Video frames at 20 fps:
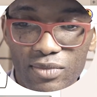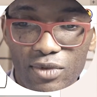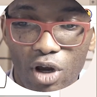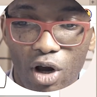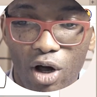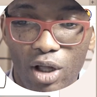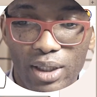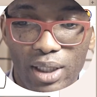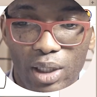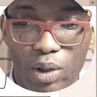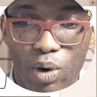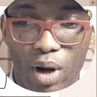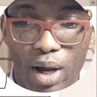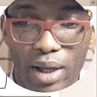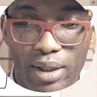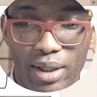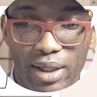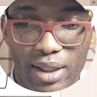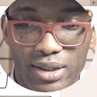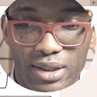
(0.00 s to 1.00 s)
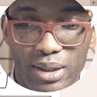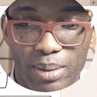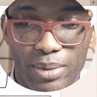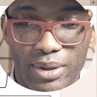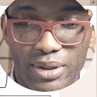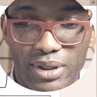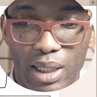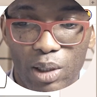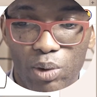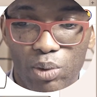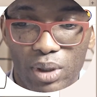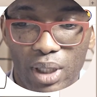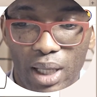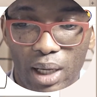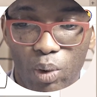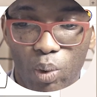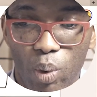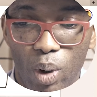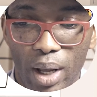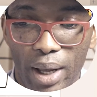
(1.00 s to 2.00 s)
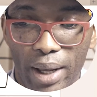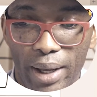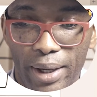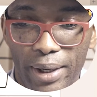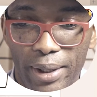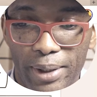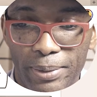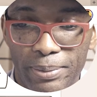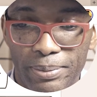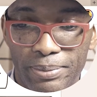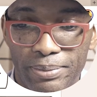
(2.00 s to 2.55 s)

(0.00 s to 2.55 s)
all the customers I will acquire